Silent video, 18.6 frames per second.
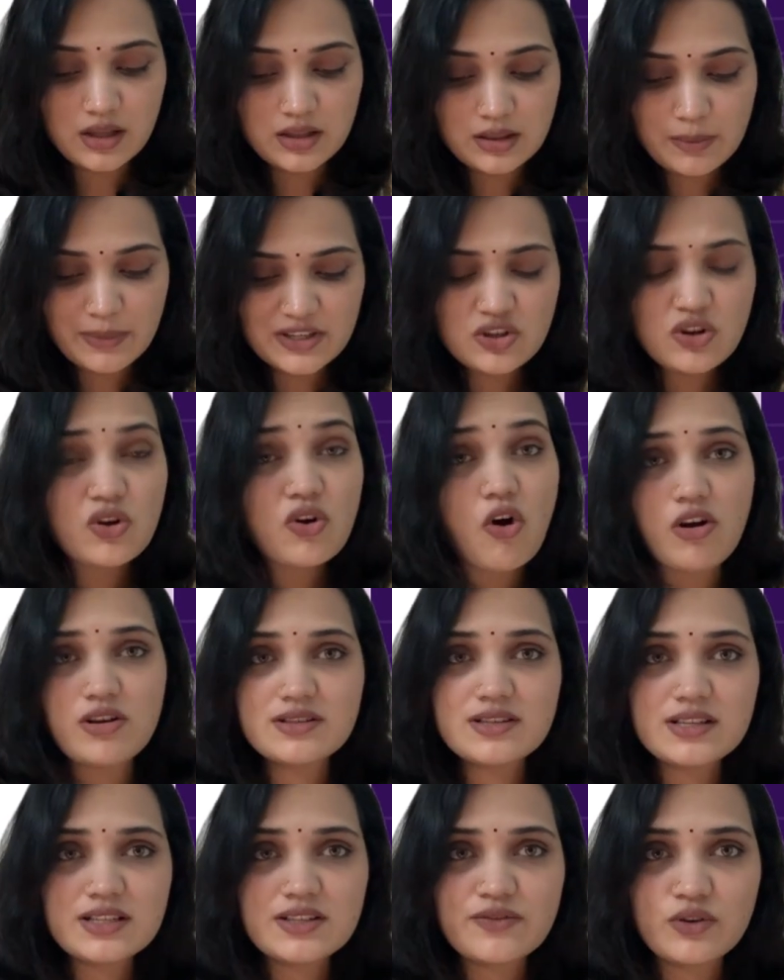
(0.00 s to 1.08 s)
The major
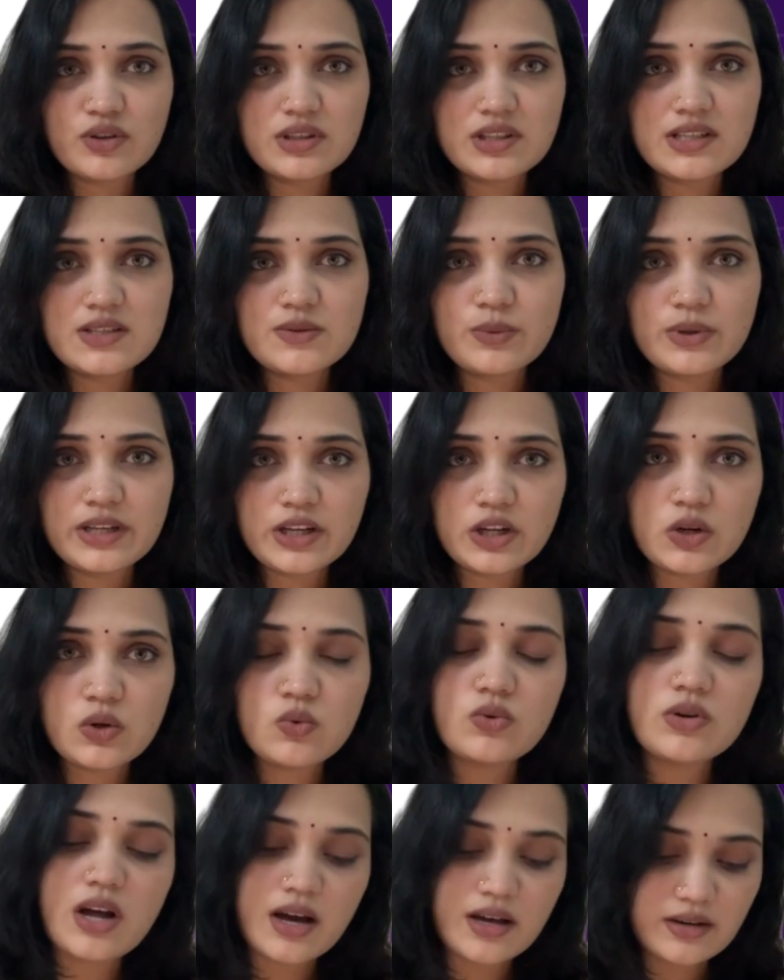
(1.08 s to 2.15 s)
causes for this will
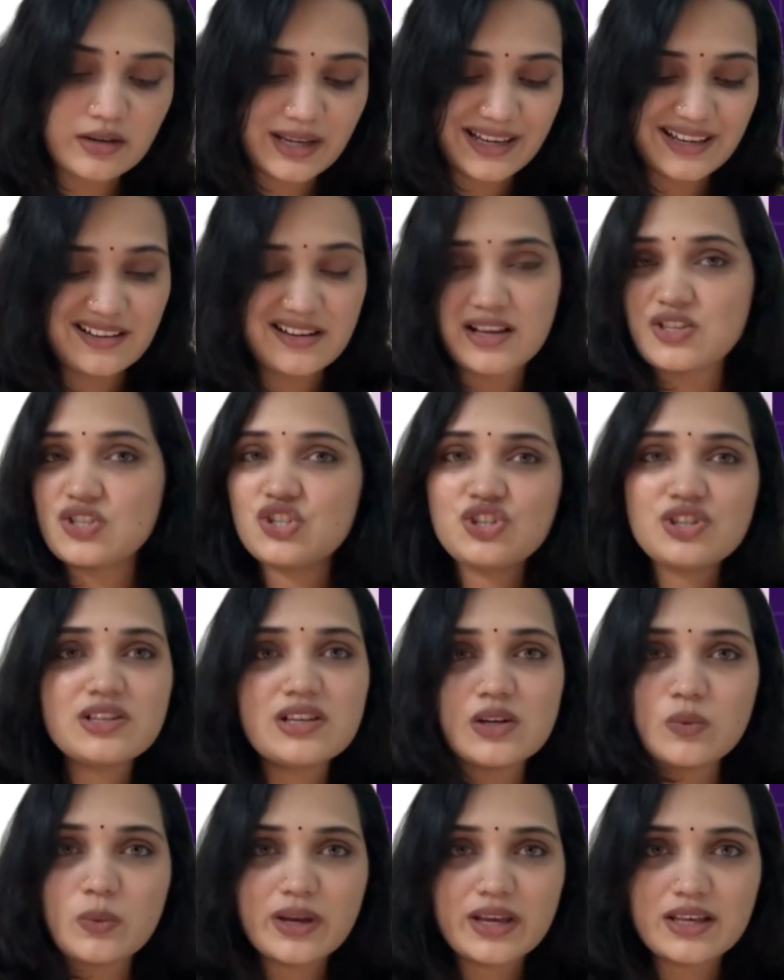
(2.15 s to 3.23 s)
include our
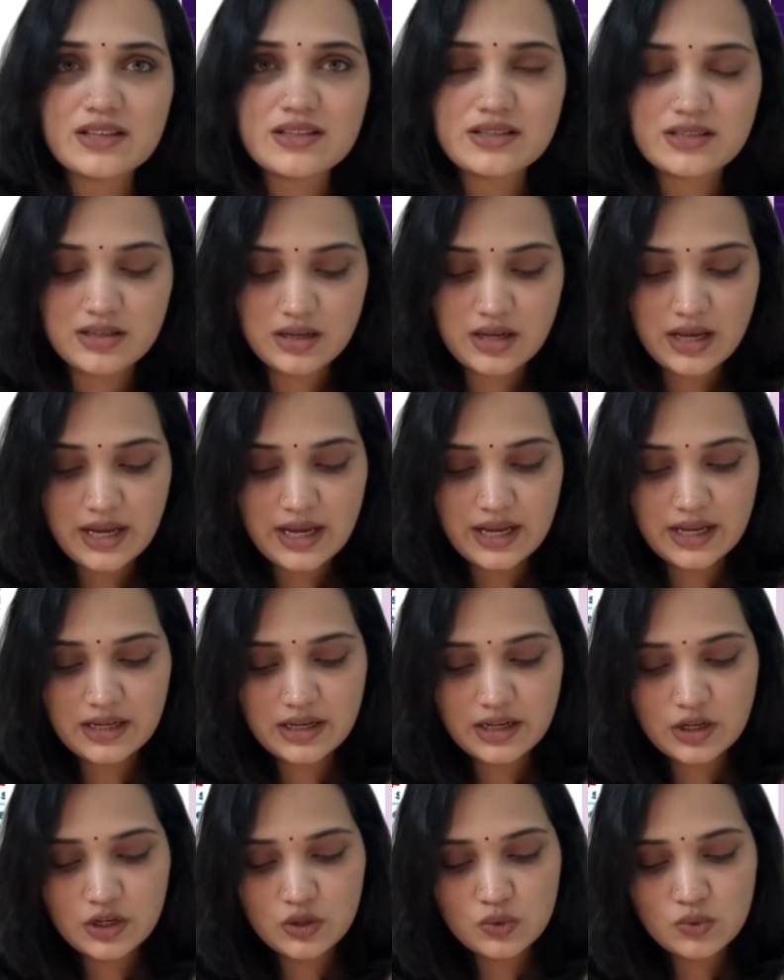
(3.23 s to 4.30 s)
industrial waste, it
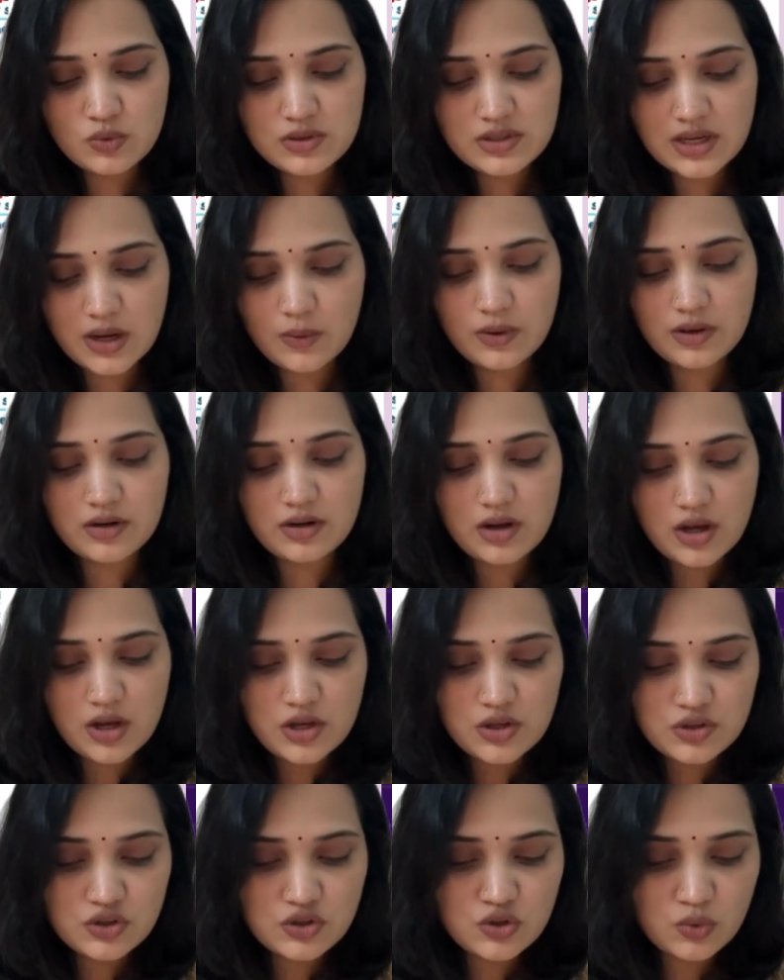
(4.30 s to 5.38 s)
includes our
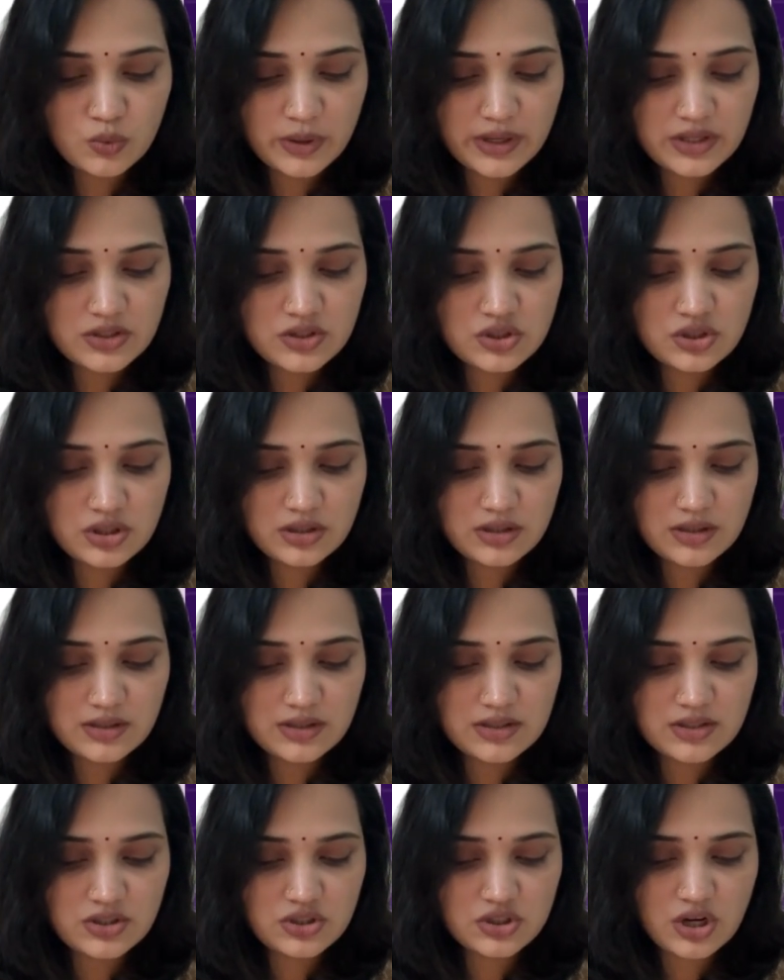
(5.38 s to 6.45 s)
sewage
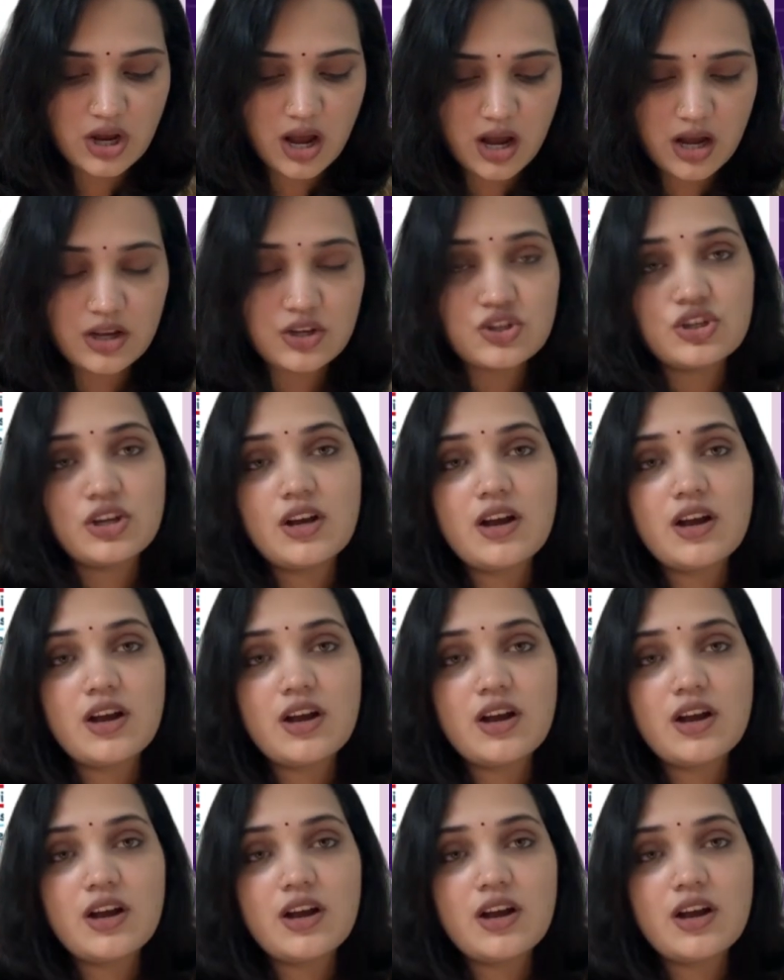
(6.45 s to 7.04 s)
discharge,